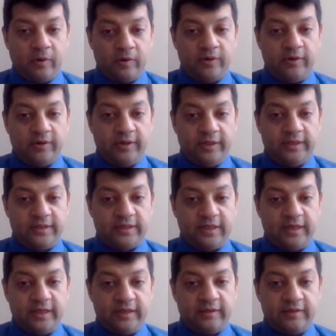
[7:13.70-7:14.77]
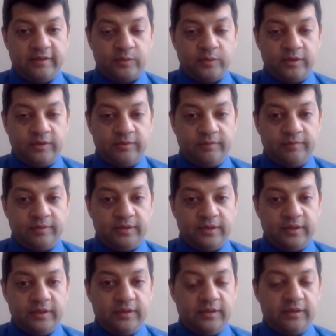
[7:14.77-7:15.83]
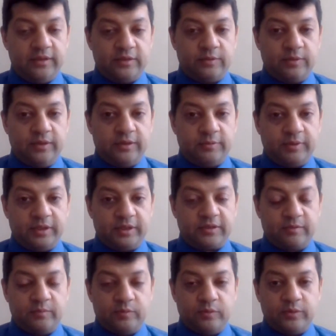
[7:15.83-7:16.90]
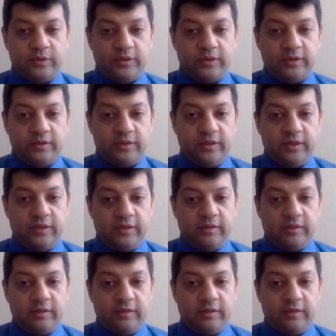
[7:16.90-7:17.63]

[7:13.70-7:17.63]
online selling as well as bricks and mortar.